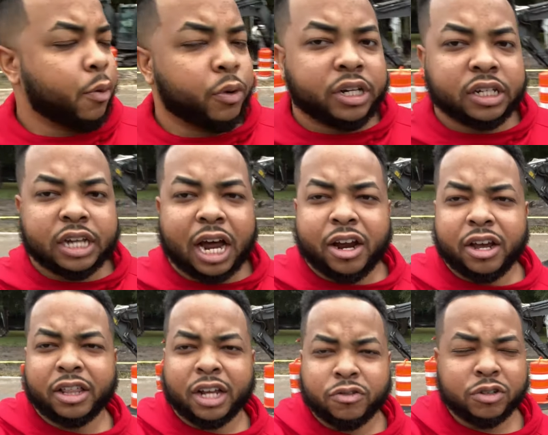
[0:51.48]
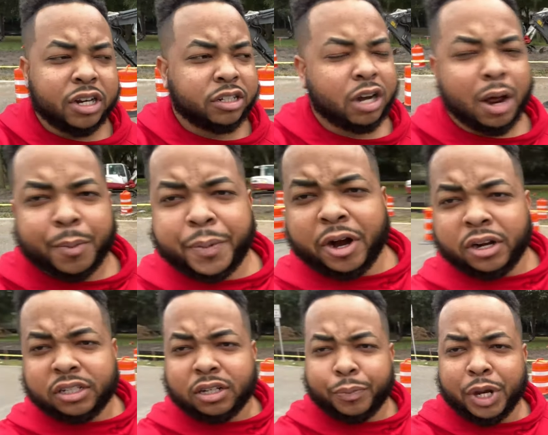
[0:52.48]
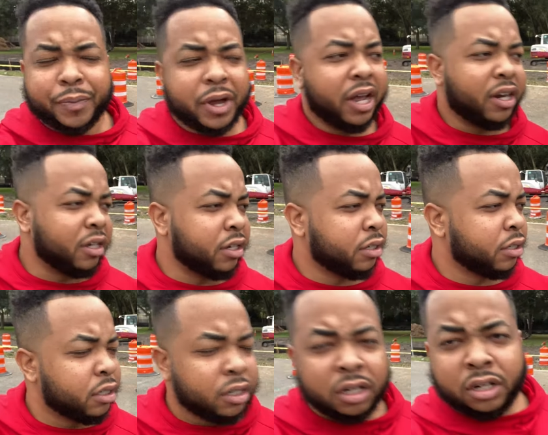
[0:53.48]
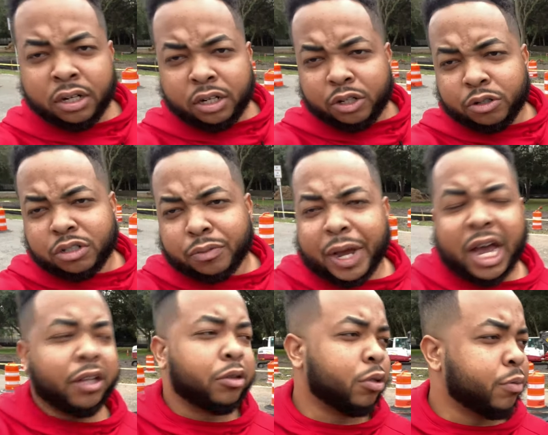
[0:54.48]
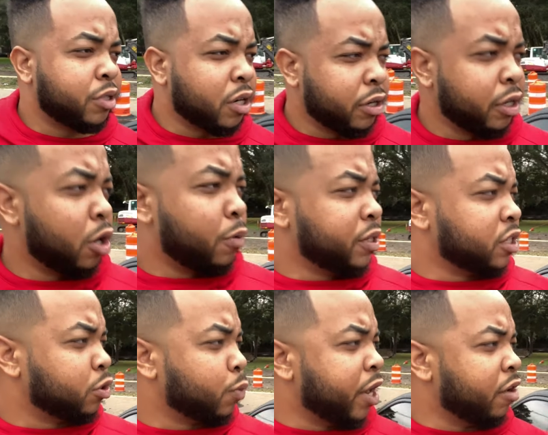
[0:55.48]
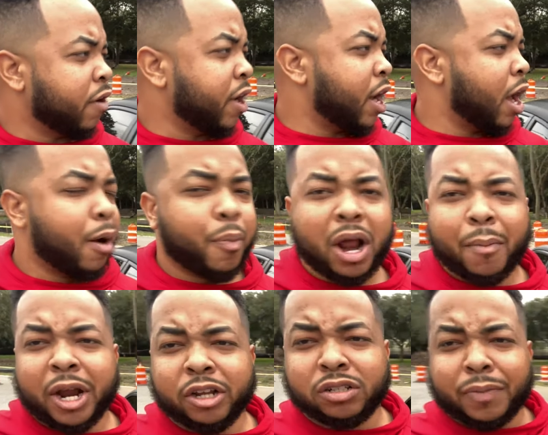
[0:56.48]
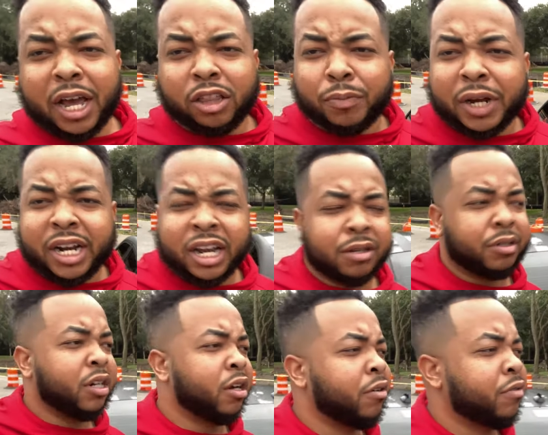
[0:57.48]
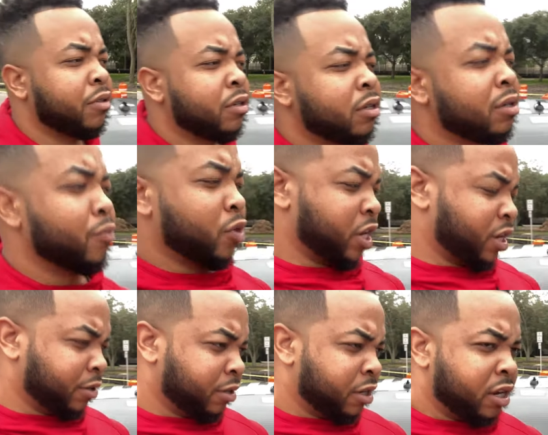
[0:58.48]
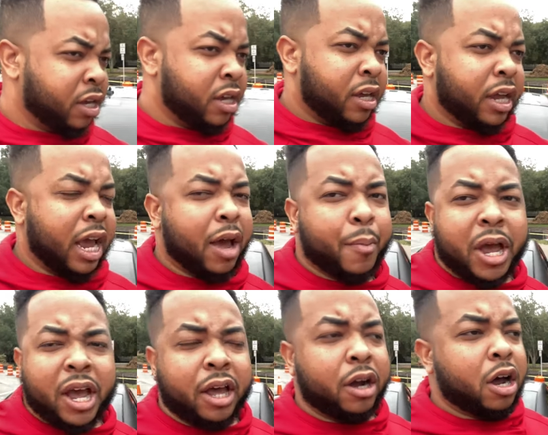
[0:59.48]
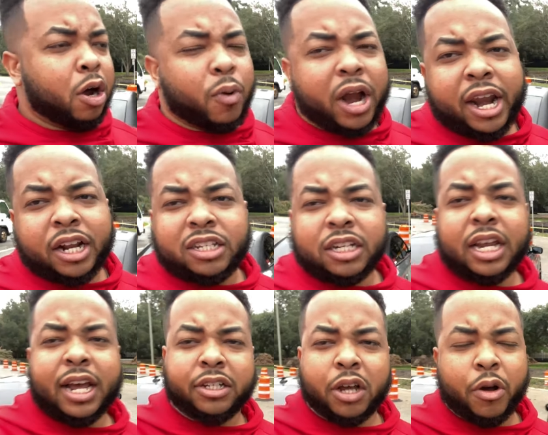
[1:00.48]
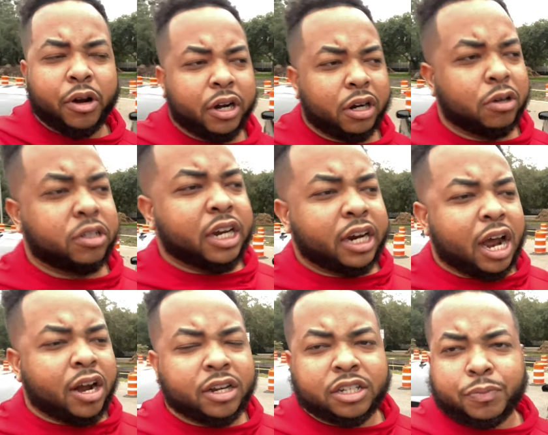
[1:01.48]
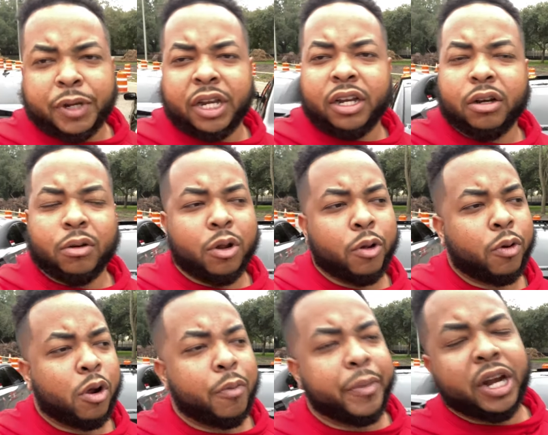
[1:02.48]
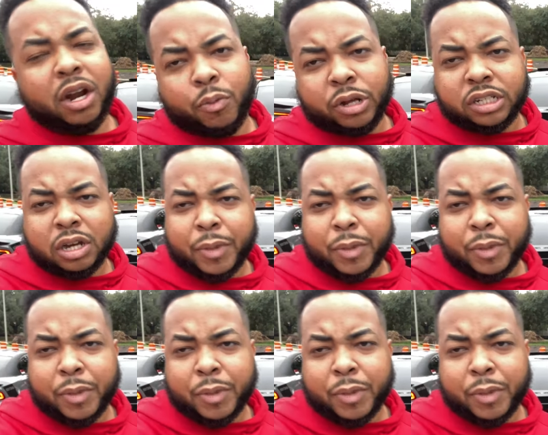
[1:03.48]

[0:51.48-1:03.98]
we just out here at the rest stop. Apparently some people had to use the bathroom. So, you know, we just waiting right now. I probably might use the bathroom, my damn self. But yeah, man, we're headed to Daytona to go check out this meet. We're gonna meet up with some